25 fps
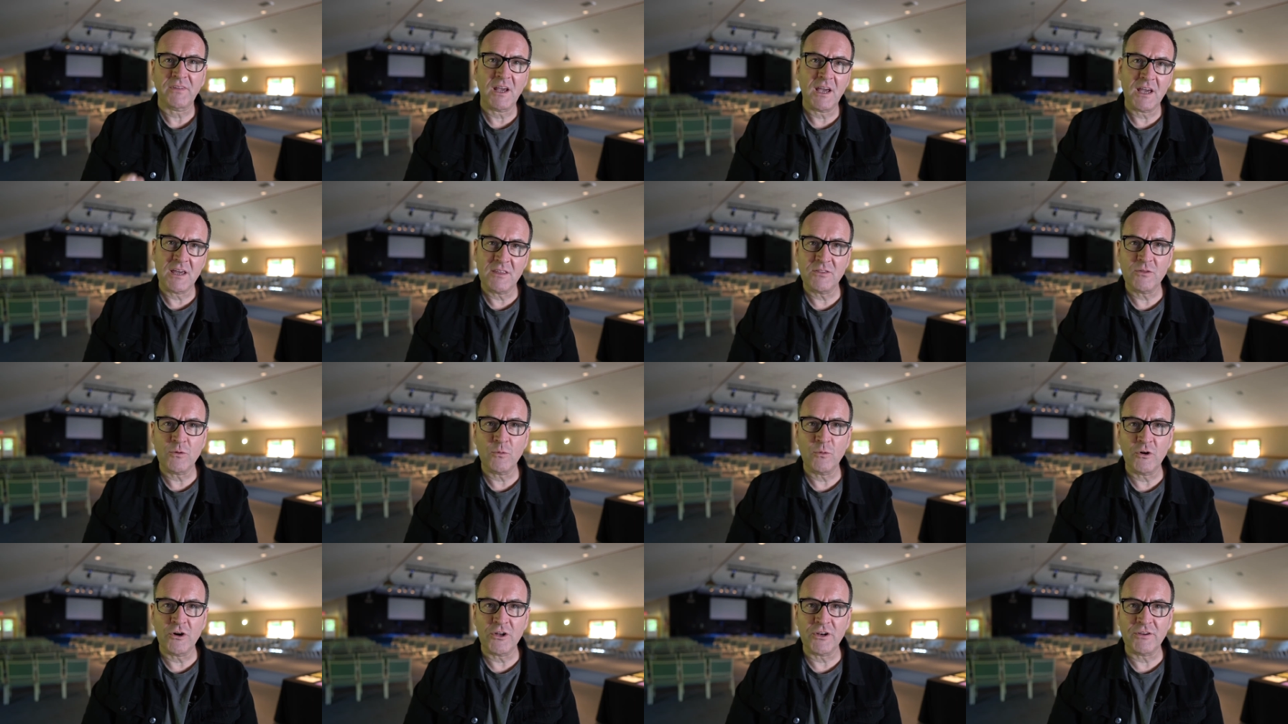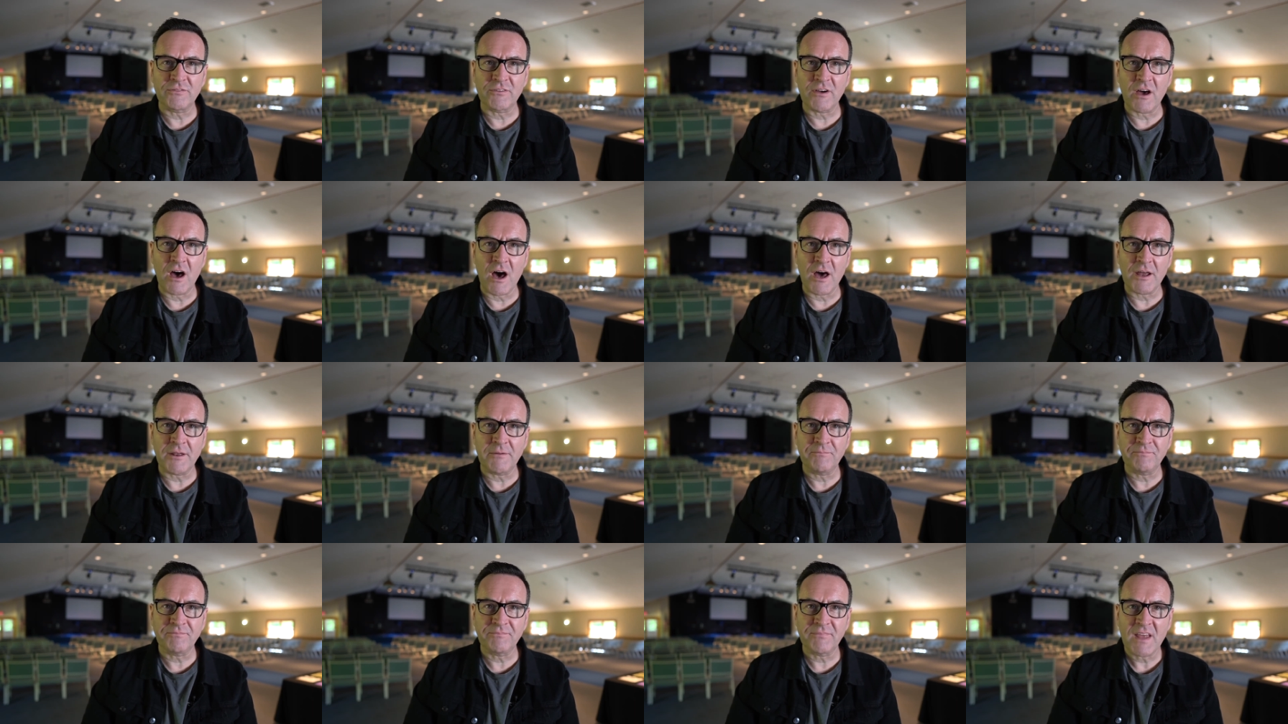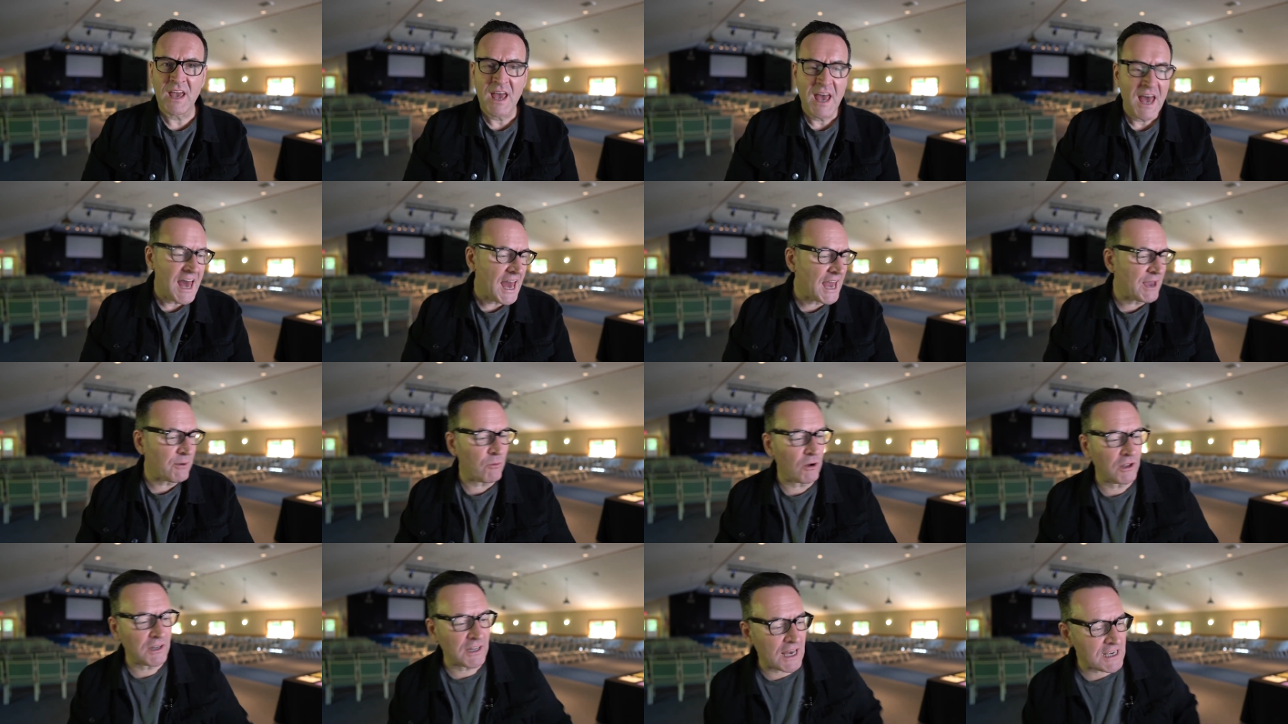in the Word of God.
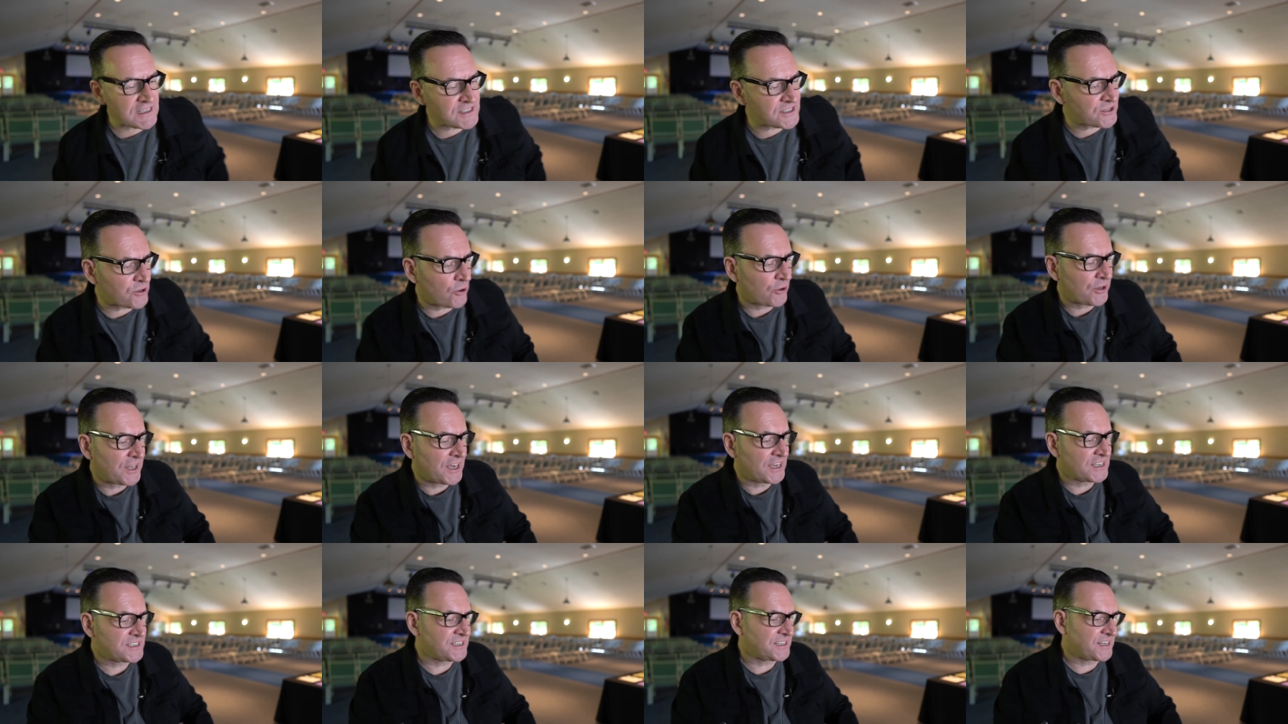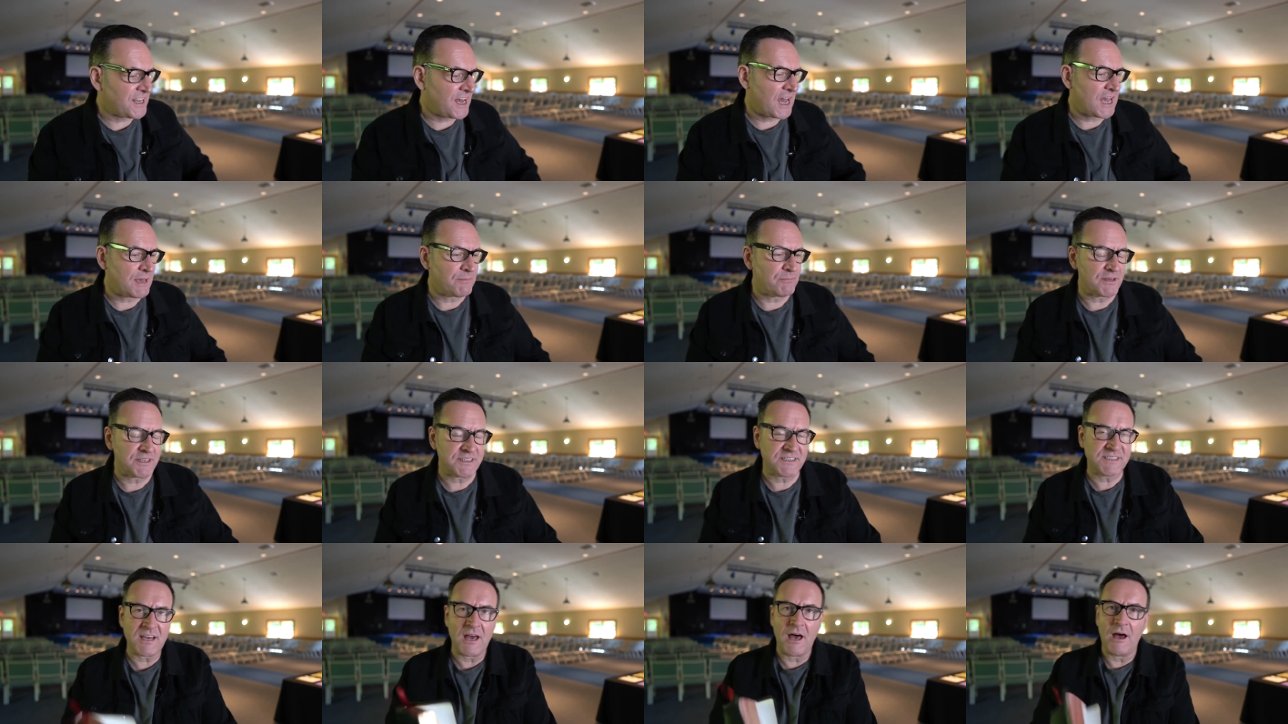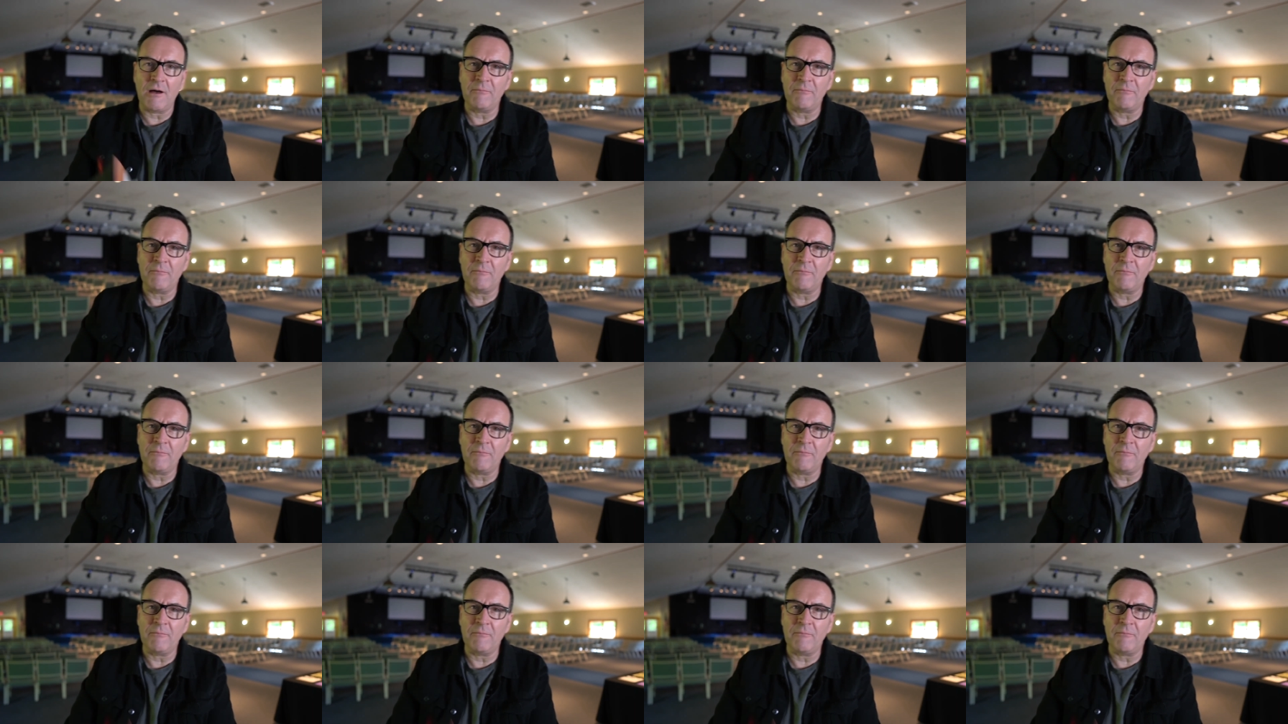Hey, one last thought here today, but